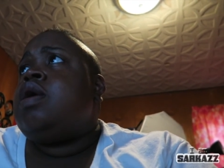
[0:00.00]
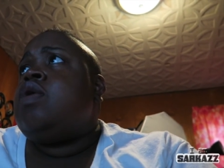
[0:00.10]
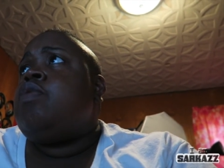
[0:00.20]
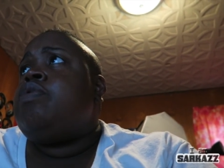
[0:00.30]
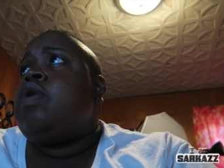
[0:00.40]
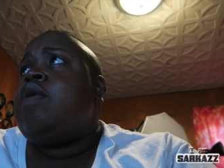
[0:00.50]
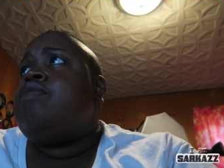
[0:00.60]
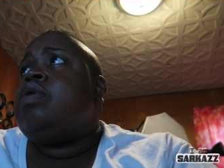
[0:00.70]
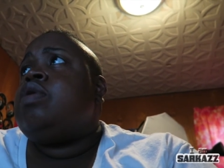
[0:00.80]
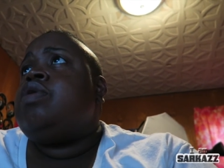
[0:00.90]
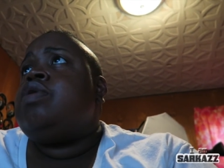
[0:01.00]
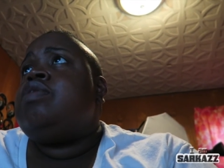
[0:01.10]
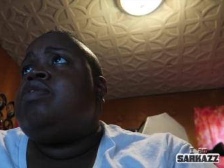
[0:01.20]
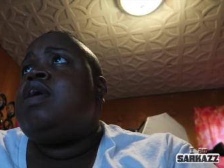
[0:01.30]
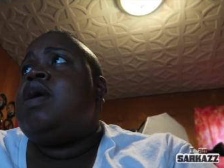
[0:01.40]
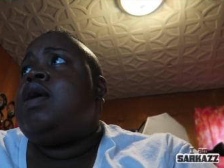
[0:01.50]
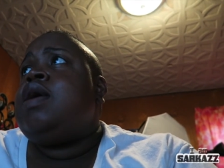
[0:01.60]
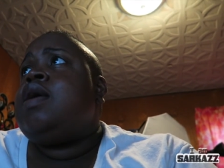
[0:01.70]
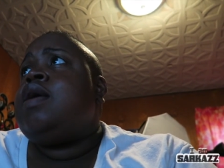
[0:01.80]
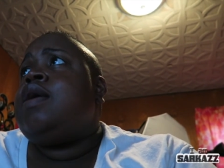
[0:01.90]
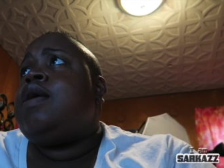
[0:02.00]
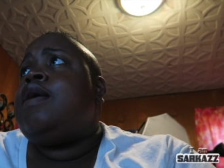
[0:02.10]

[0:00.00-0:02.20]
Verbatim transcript: Hope you're having a good day.